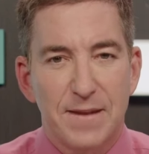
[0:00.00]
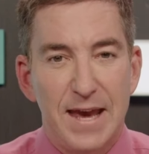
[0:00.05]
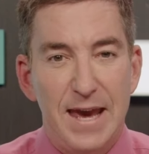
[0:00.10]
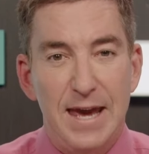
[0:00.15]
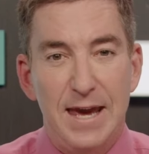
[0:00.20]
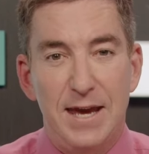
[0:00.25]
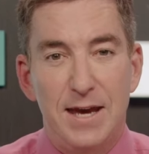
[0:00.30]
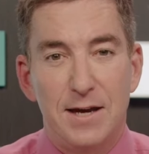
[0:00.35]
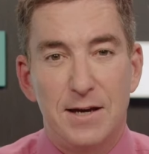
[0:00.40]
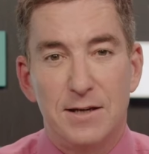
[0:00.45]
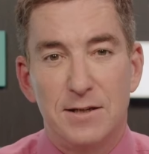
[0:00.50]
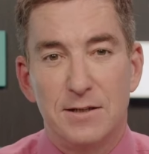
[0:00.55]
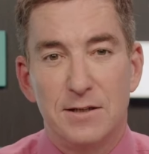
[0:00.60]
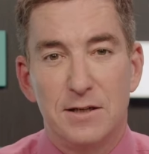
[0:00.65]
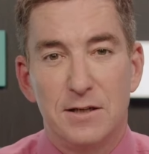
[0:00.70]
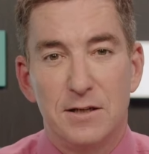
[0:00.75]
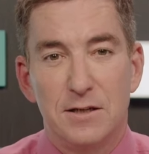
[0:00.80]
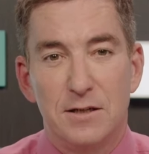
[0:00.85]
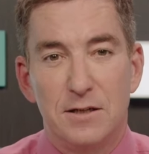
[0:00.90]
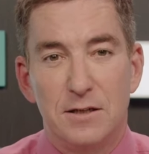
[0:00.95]

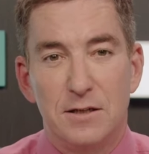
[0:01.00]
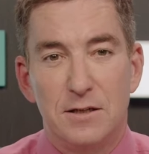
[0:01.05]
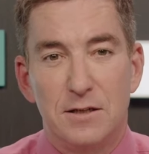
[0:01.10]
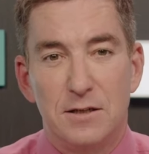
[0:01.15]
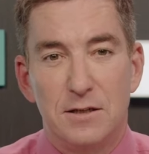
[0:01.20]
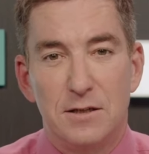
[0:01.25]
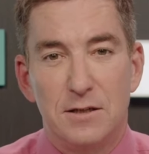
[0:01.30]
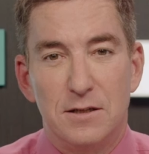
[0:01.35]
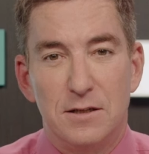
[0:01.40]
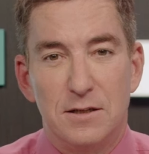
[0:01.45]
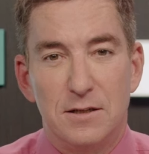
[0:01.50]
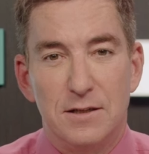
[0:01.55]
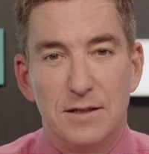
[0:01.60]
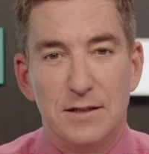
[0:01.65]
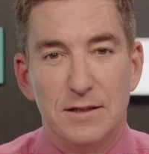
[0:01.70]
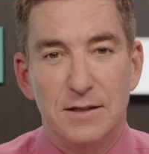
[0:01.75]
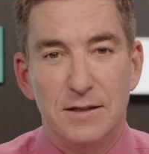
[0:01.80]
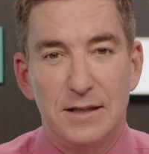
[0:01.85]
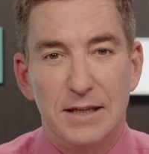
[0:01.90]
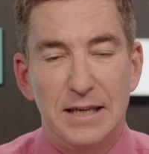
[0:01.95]
And
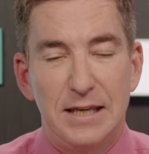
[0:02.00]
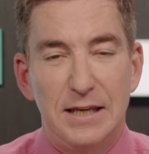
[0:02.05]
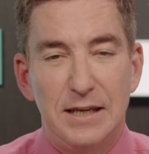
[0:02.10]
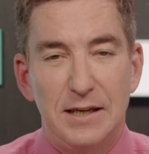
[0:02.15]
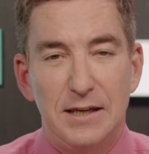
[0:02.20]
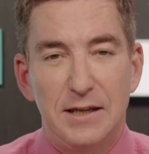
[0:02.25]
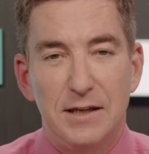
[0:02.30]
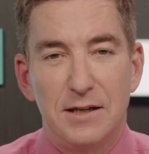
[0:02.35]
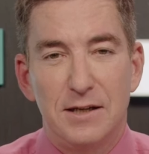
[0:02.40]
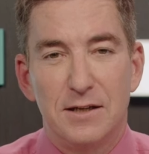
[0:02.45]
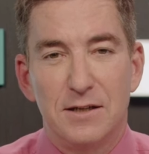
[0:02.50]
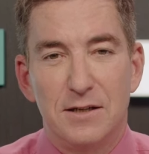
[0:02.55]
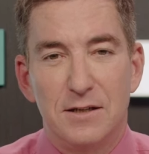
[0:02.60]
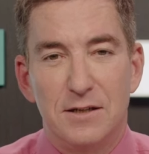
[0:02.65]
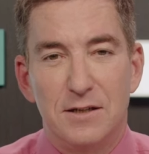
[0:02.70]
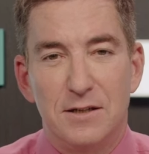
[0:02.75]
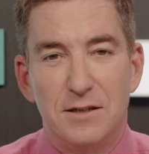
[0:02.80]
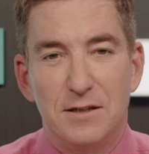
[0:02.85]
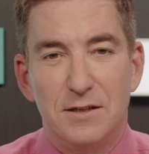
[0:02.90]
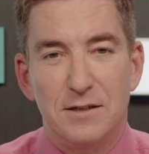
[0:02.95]
he,
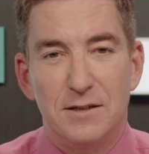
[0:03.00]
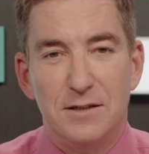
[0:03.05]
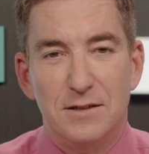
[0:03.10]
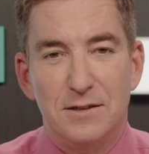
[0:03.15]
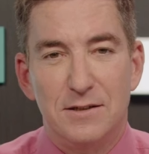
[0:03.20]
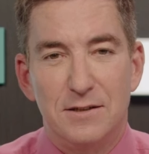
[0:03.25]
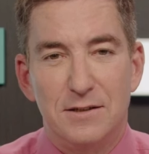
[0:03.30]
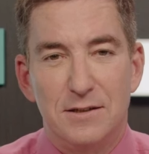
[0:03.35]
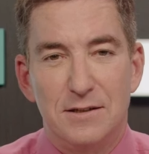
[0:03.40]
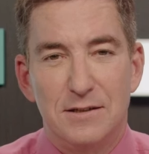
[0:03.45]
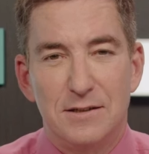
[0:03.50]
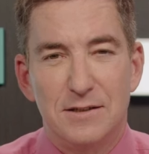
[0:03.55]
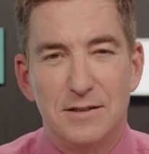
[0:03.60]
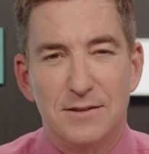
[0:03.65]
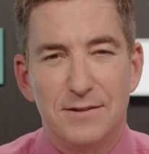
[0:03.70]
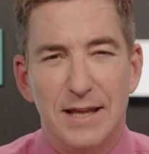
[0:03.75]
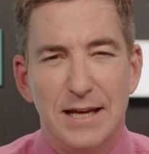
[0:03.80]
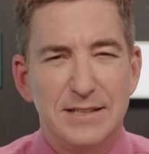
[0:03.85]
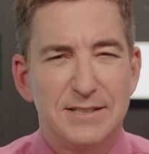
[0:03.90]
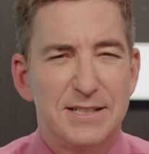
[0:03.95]

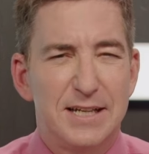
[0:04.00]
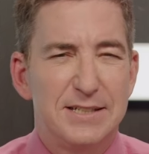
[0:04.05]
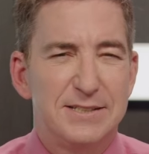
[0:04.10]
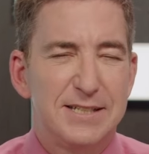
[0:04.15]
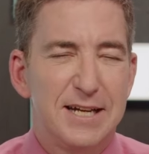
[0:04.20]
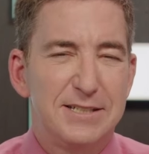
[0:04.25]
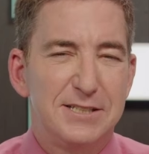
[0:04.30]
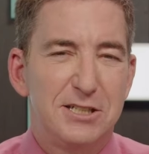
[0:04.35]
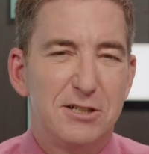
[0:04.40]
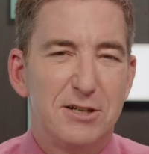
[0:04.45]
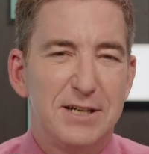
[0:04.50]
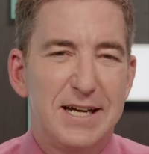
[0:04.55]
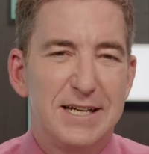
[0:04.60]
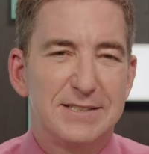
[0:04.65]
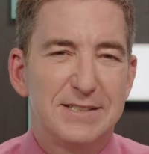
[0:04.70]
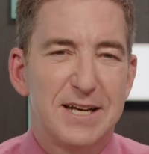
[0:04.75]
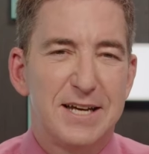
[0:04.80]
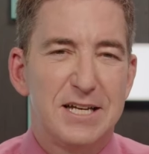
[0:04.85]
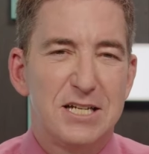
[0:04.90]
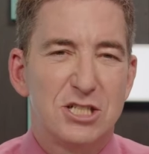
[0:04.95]
they, it says here he
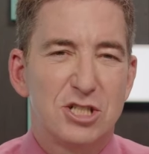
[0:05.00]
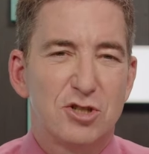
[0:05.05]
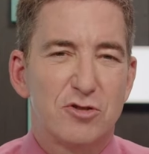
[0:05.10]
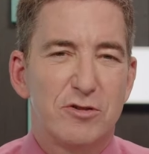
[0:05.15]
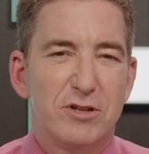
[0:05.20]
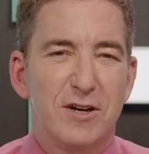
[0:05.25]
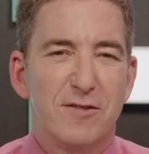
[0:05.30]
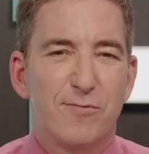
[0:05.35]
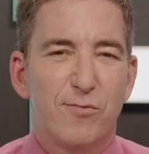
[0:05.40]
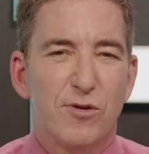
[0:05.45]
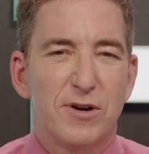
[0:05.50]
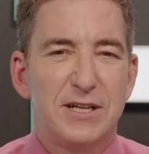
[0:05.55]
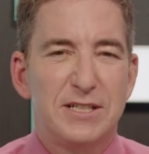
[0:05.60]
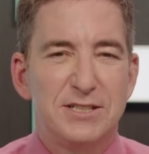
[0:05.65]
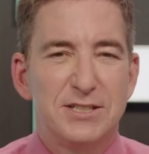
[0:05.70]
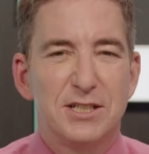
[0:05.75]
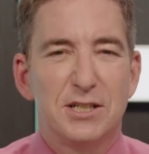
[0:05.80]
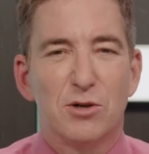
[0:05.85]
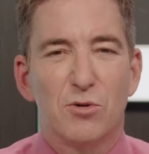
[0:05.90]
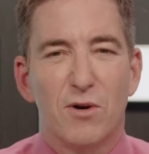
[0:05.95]
has a history of
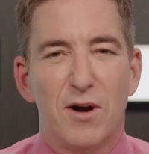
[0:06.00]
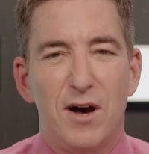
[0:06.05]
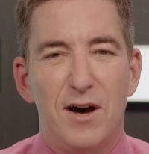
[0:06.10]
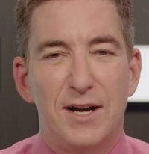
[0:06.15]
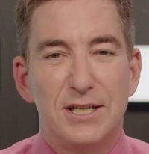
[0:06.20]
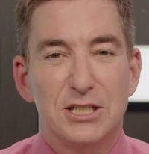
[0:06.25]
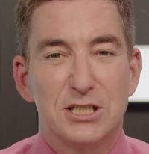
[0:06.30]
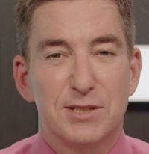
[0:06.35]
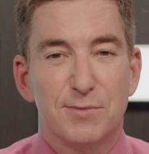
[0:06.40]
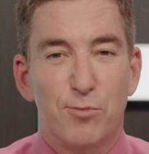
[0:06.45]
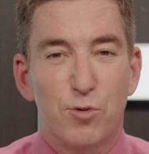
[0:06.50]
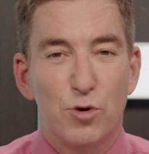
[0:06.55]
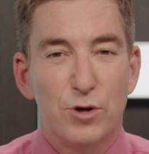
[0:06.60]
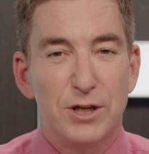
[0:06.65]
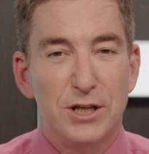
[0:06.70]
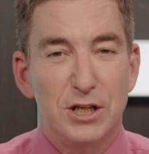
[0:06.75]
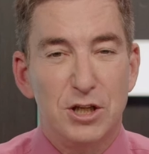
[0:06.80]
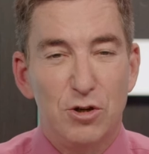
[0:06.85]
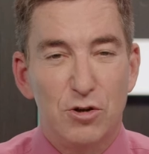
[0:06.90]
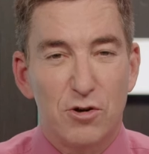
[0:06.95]
praising Iran and
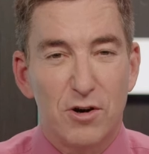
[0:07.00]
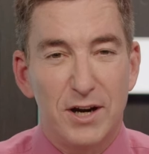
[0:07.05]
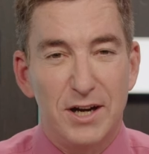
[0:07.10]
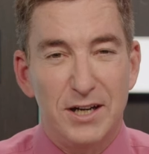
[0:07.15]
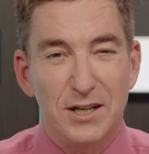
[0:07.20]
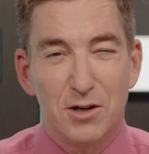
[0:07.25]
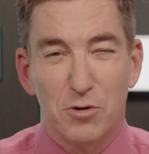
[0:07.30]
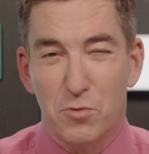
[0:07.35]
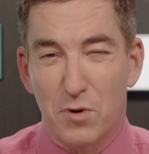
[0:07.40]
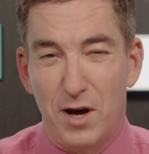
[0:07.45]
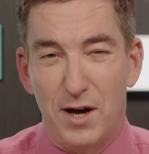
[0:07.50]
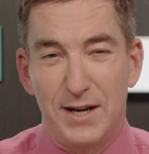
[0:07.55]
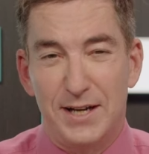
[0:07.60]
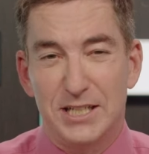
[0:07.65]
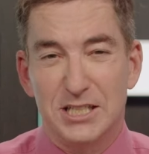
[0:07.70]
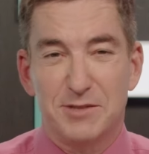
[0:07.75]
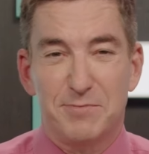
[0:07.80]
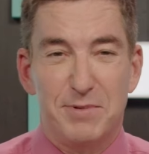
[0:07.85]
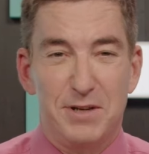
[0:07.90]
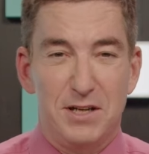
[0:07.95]
supporting Ukraine. Iran
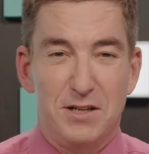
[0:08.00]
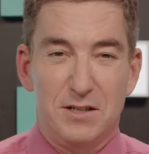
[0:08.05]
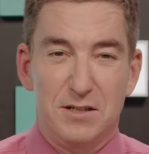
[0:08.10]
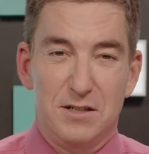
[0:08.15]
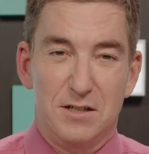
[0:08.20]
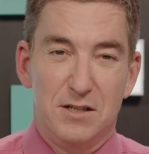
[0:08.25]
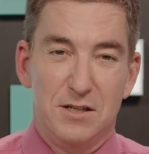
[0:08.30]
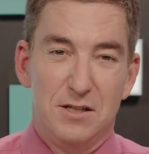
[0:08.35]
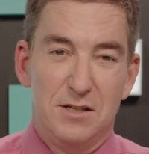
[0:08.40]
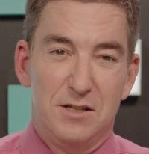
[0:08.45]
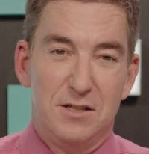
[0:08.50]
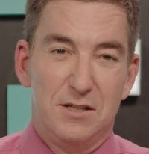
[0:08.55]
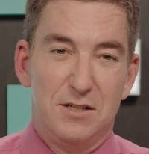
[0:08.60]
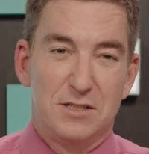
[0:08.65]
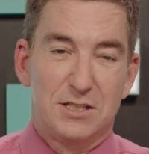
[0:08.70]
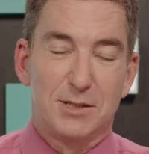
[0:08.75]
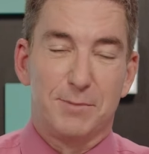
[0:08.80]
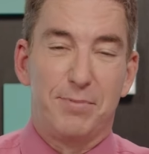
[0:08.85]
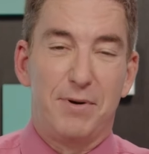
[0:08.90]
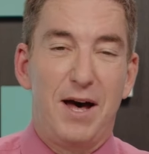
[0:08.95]
has been
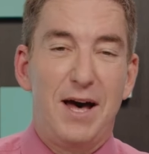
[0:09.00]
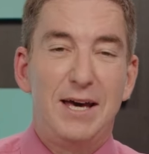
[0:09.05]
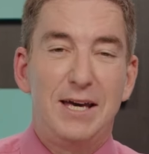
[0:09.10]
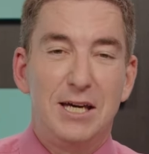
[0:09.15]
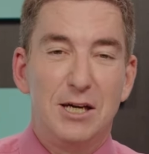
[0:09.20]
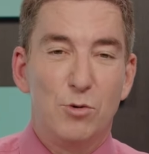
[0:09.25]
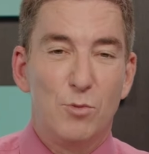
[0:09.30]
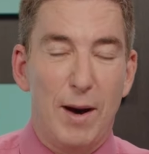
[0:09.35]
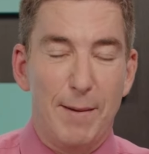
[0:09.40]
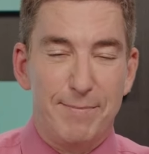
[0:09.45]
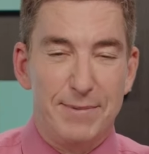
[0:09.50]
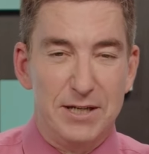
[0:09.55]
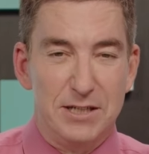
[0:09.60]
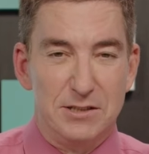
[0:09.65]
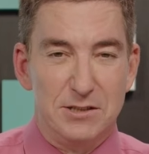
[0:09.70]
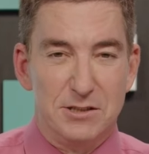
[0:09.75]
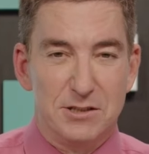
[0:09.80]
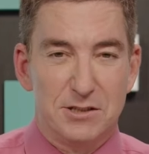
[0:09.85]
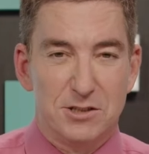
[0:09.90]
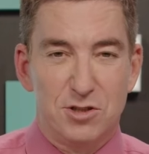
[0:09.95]
supplying
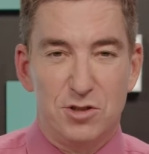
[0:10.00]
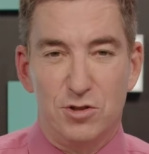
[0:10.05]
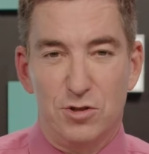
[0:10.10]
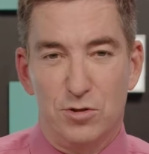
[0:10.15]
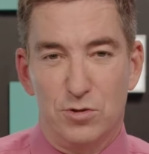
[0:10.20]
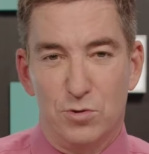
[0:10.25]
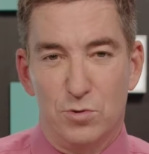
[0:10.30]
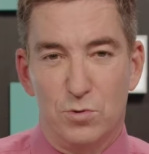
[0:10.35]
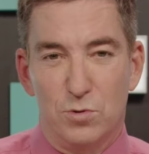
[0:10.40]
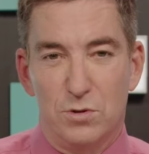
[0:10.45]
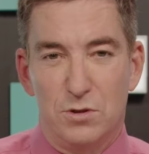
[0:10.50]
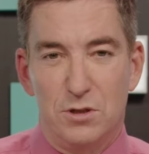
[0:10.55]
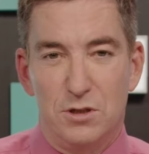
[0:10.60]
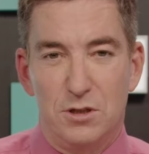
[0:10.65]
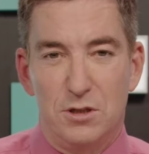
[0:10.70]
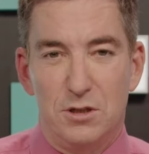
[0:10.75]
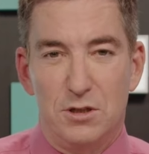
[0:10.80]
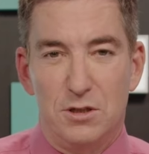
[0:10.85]
weapons to